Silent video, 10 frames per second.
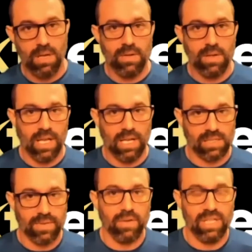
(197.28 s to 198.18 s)
It is
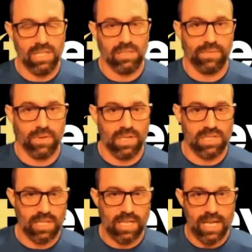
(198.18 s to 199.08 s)
very easy for us
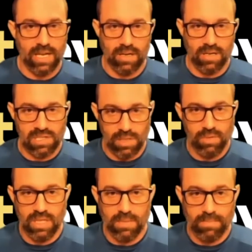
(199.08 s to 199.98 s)
to get in our
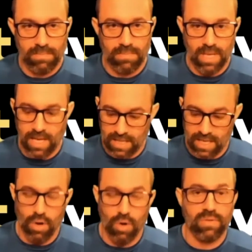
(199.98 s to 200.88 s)
sodium and then
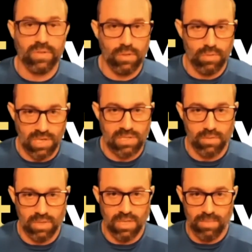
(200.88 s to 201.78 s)
overdo our
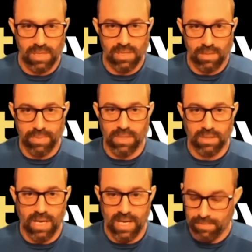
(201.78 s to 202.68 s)
sodium in a typical
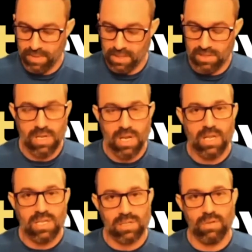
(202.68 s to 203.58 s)
diet, because
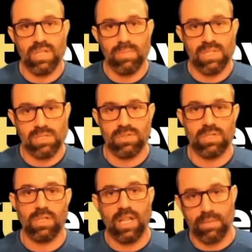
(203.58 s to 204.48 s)
sodium is used in
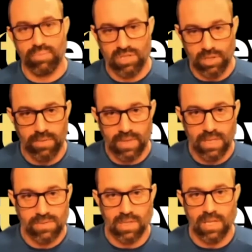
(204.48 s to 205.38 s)
a lot of
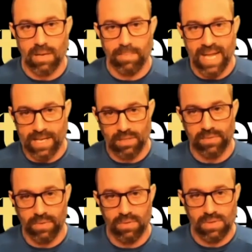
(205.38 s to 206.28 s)
preservatives and a lot of packaged
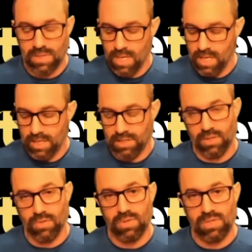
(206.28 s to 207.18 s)
foods. It's
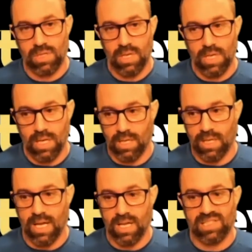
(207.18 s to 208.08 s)
used in a
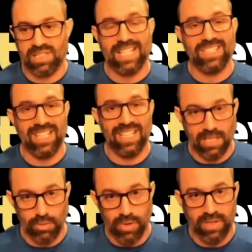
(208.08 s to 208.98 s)
lot of
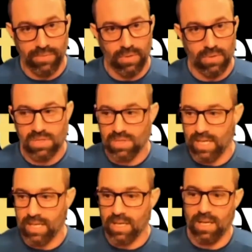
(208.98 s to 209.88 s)
satiatory foods
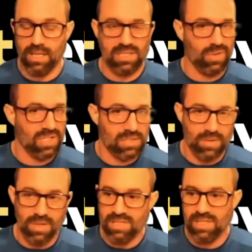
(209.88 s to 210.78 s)
like soy
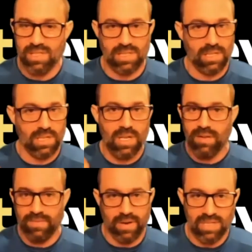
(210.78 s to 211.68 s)
sauces and
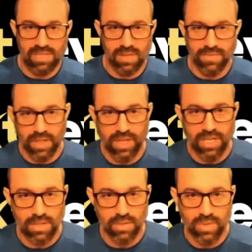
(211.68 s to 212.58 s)
various different things
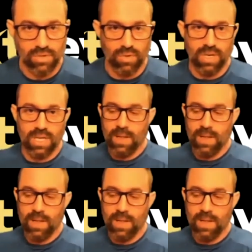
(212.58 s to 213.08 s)
that we enjoy.